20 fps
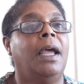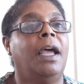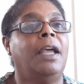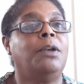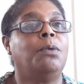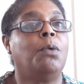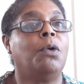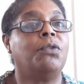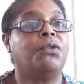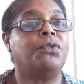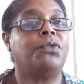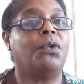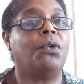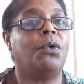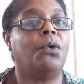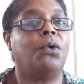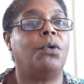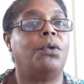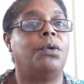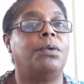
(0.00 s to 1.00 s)
And what
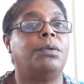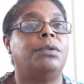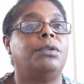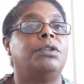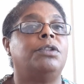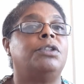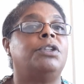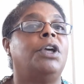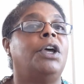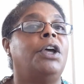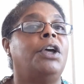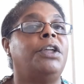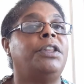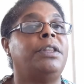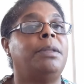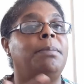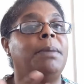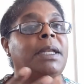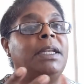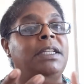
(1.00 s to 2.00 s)
for? To
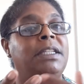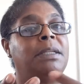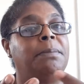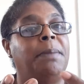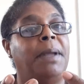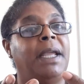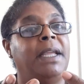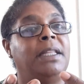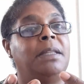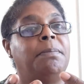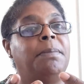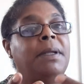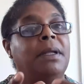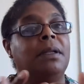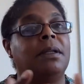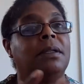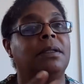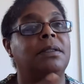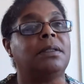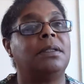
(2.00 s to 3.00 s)
earn the money to pay the
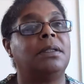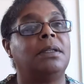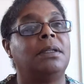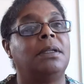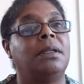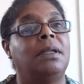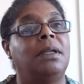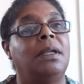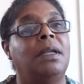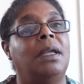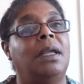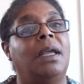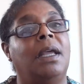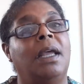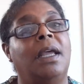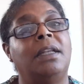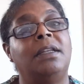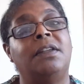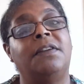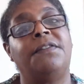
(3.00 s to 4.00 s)
bills
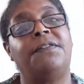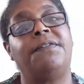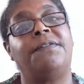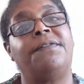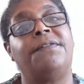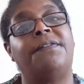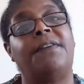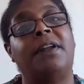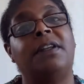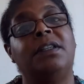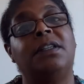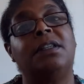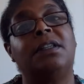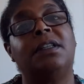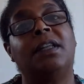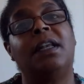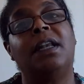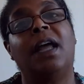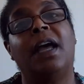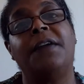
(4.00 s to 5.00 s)
and to fund
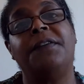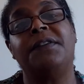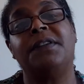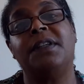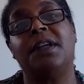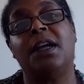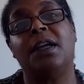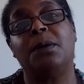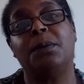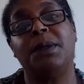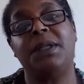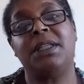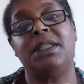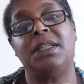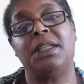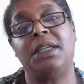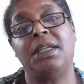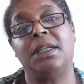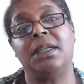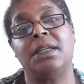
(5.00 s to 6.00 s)
the lifestyle we
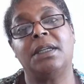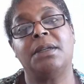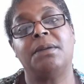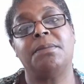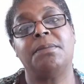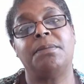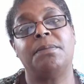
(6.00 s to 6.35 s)
seek.